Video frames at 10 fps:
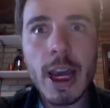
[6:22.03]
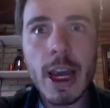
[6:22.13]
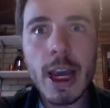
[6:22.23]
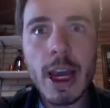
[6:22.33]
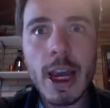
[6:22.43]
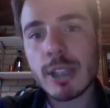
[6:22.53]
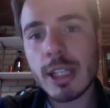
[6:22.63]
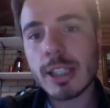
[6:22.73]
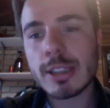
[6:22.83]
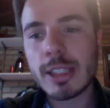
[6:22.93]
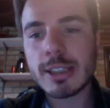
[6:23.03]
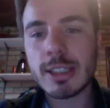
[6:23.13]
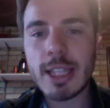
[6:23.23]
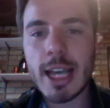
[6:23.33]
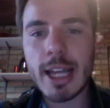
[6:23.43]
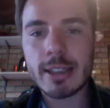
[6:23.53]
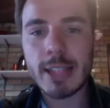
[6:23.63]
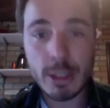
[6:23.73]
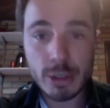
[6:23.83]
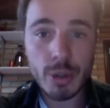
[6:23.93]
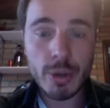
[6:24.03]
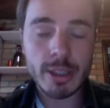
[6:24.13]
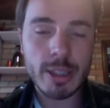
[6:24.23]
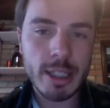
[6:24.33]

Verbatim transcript: I can't do this, this, and that. Can you do it?